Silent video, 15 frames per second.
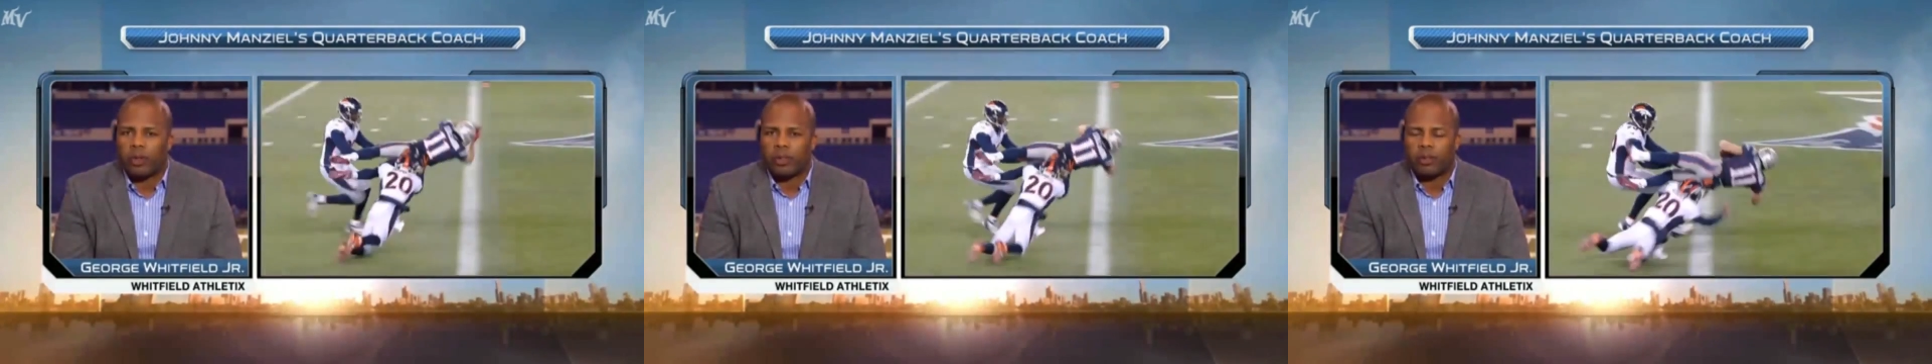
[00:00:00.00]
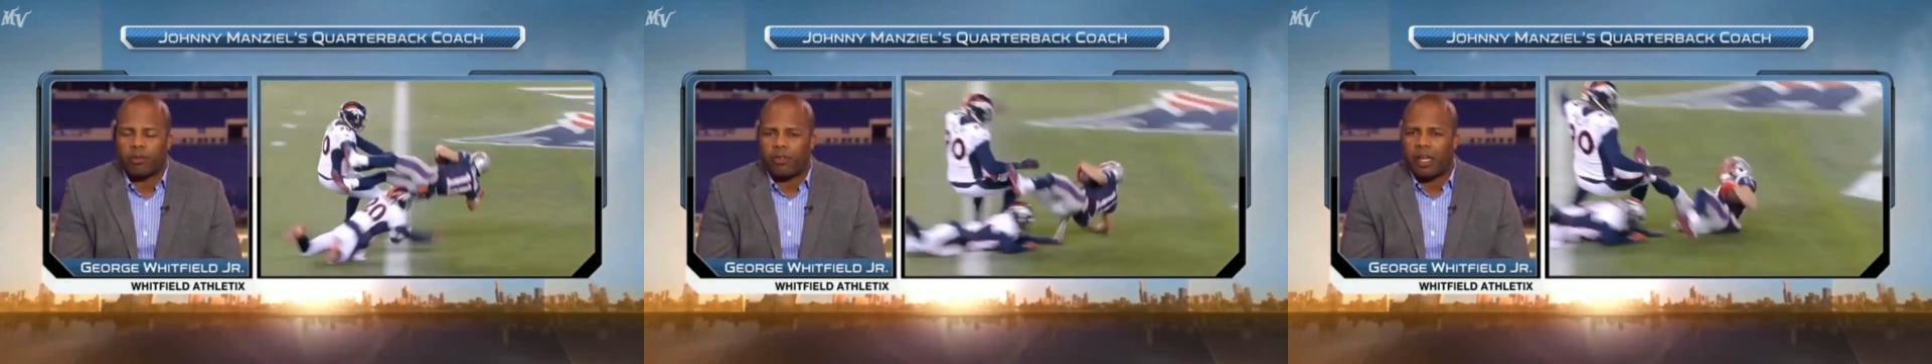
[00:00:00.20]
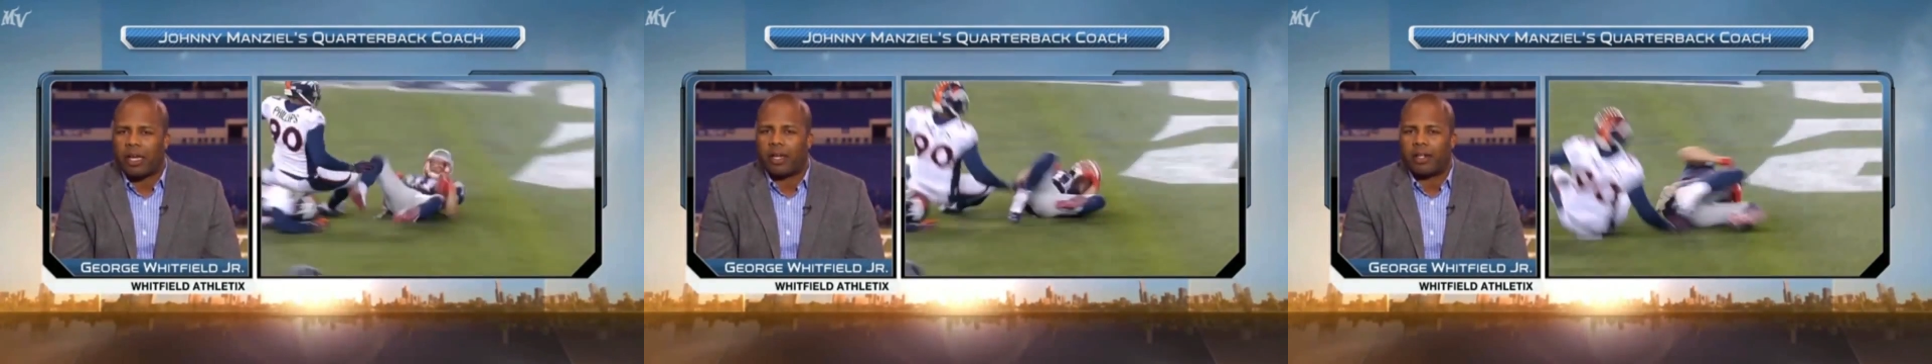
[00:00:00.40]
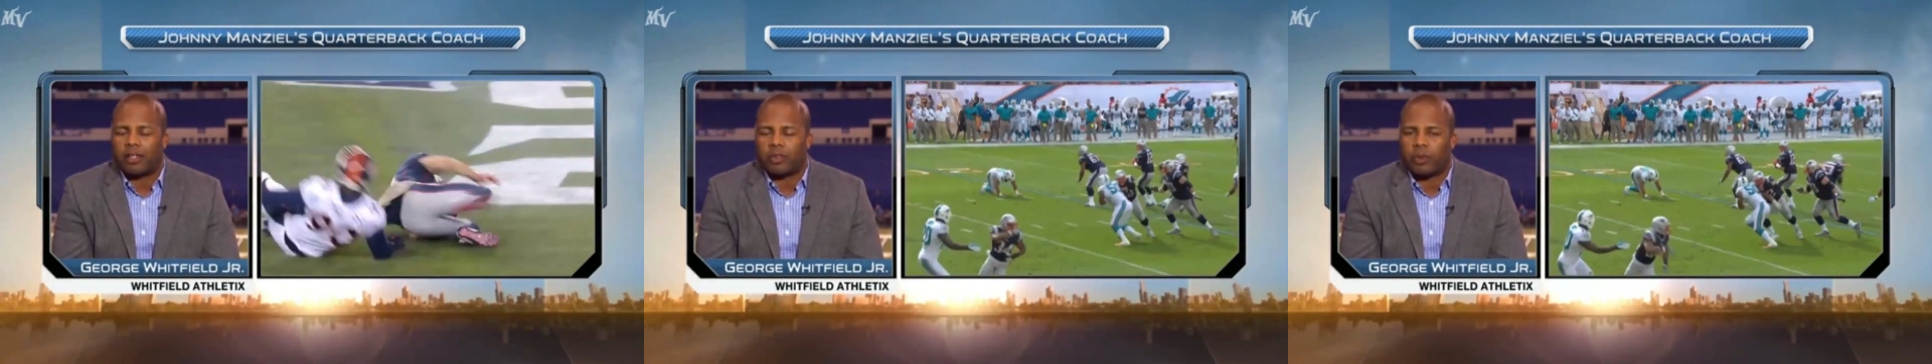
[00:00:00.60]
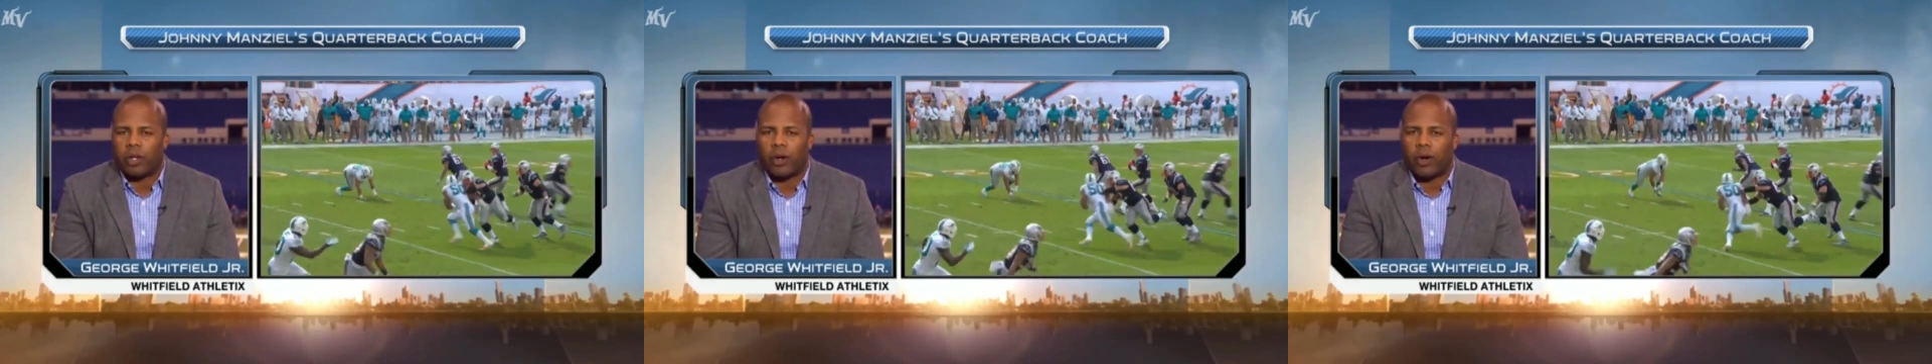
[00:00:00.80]
as a fan,
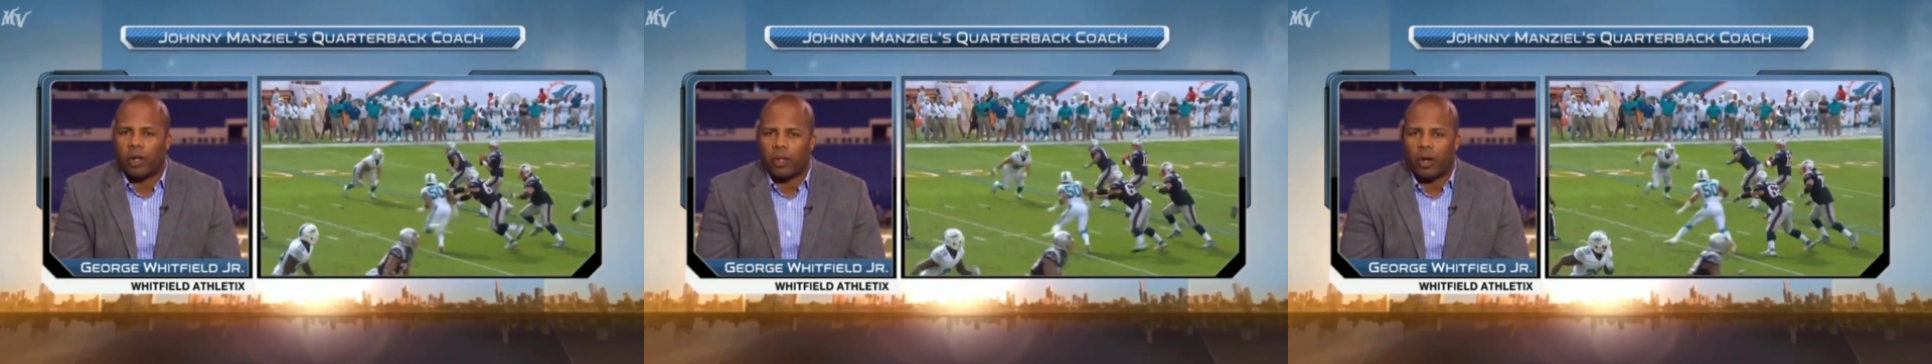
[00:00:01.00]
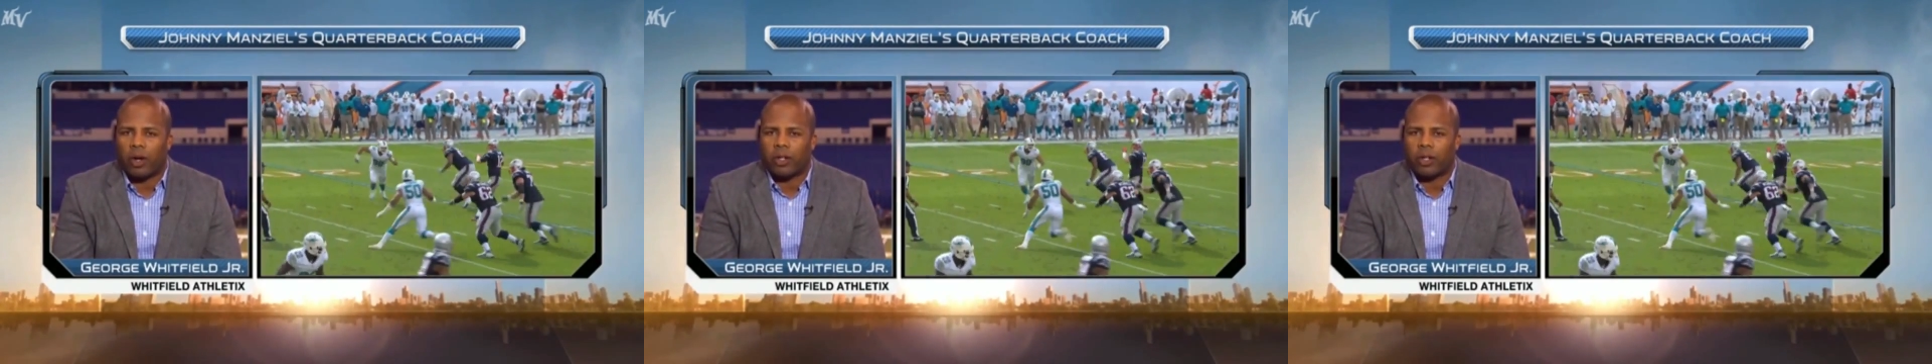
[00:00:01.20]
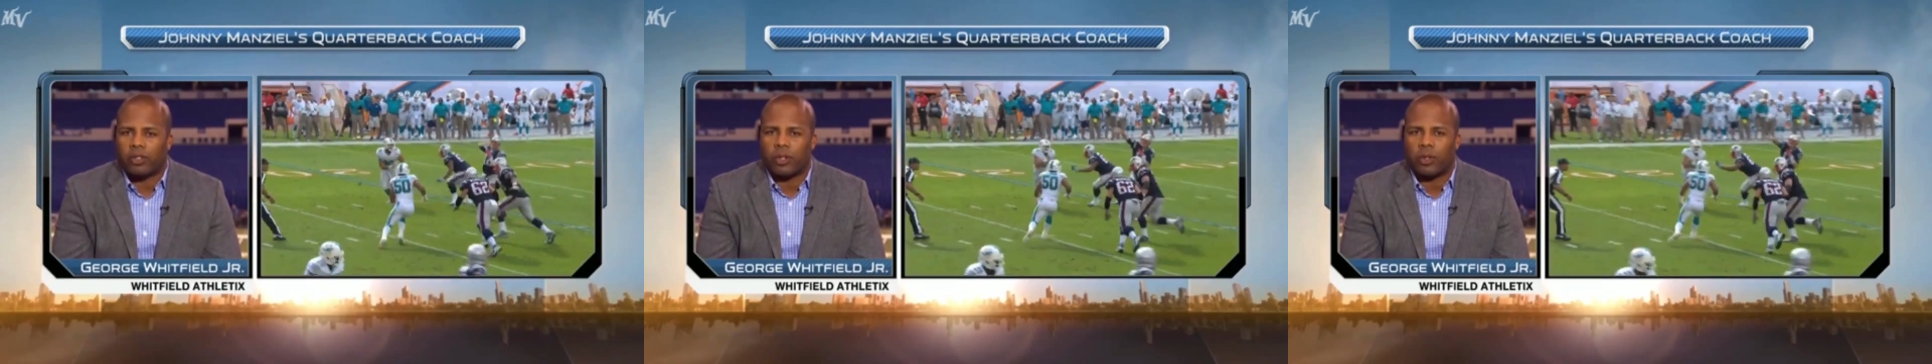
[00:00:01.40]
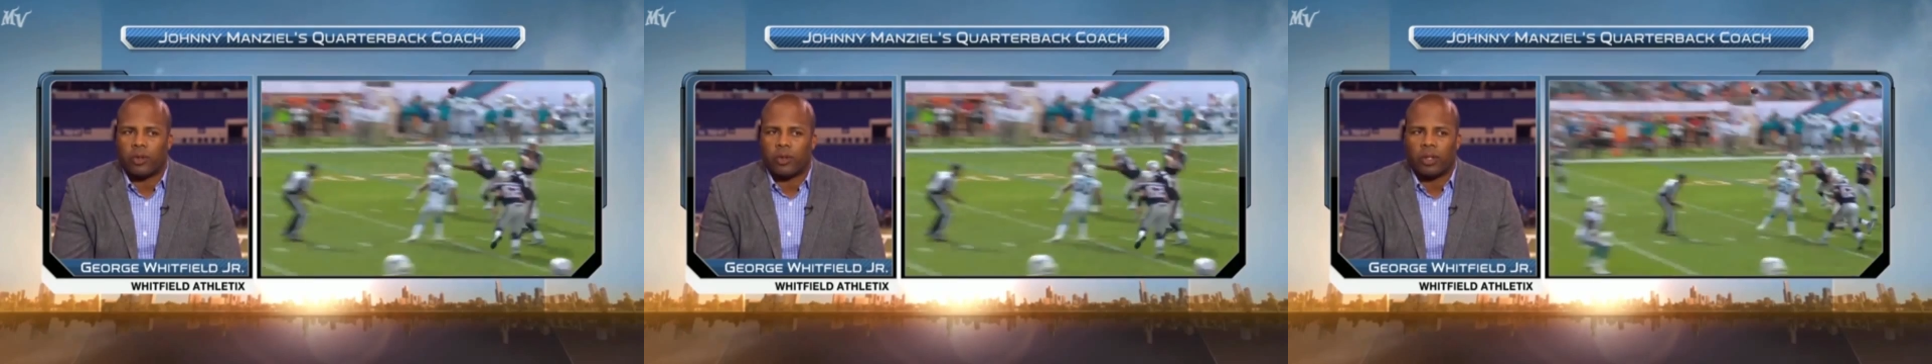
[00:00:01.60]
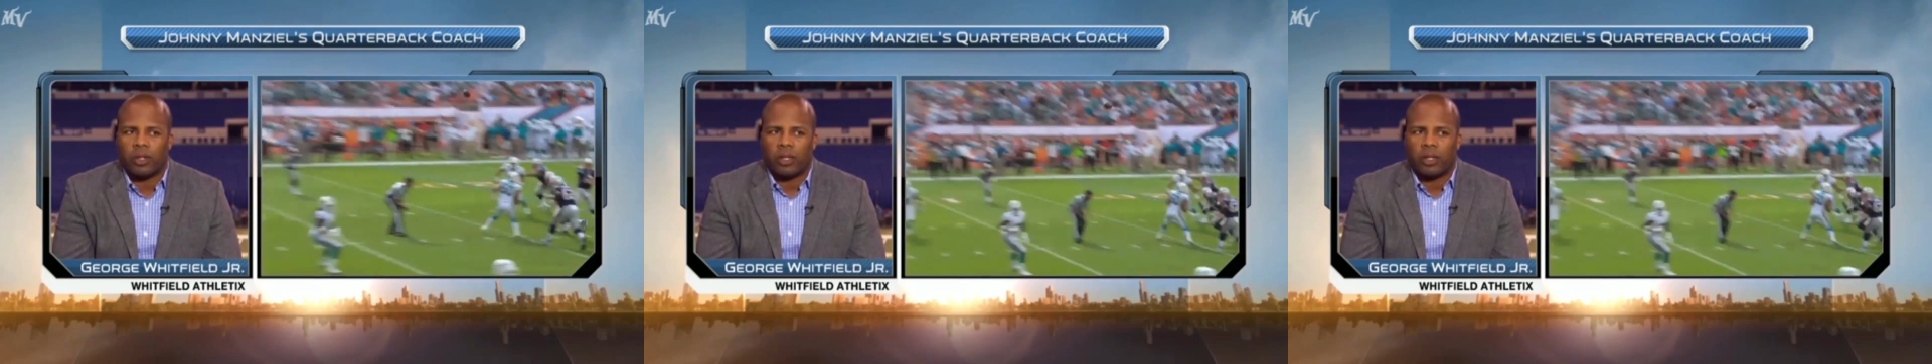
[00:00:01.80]
as we all are, so,